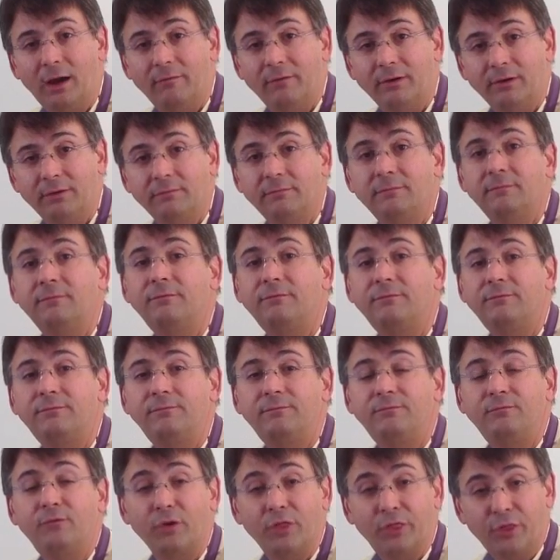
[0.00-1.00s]
oven
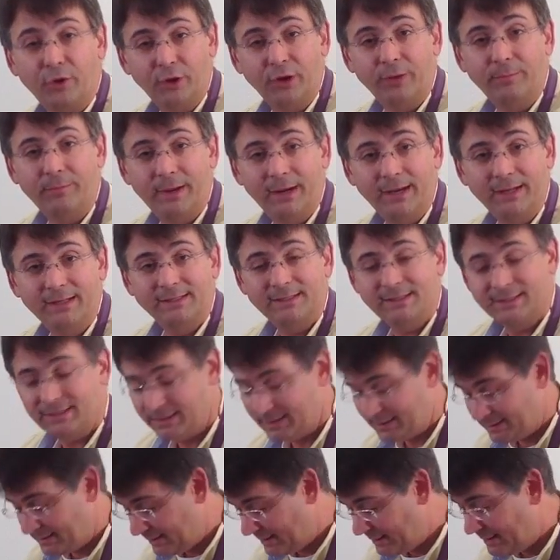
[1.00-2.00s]
for 30 minutes.
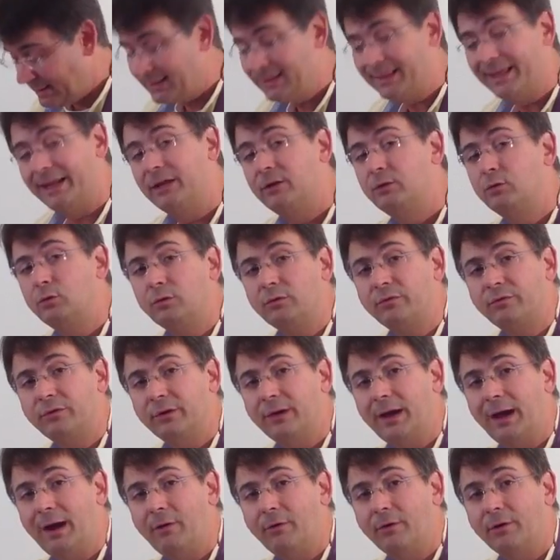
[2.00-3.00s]
Let it cool for
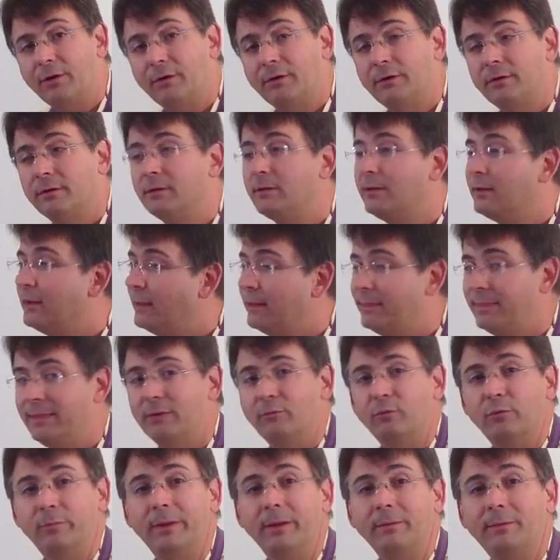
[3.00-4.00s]
an hour,
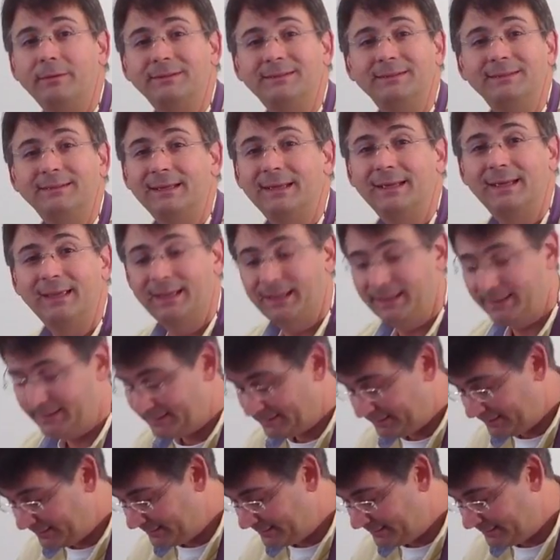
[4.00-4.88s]
then we'll be able to dig in.